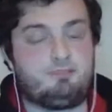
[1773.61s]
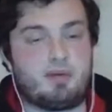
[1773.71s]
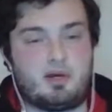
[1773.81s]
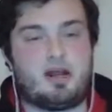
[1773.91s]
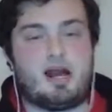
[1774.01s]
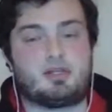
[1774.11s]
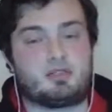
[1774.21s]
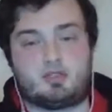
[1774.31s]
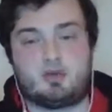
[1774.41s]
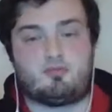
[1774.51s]
But I
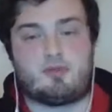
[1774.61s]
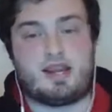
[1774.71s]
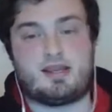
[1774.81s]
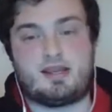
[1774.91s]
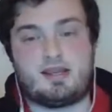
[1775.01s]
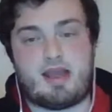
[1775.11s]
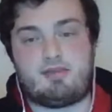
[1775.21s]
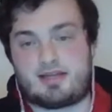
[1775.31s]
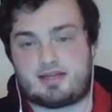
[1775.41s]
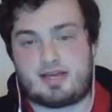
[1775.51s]
just don't rate
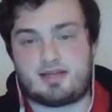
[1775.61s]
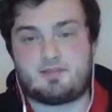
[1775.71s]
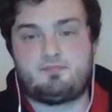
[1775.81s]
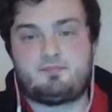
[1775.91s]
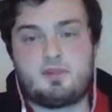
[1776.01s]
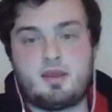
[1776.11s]
Eric Dyer.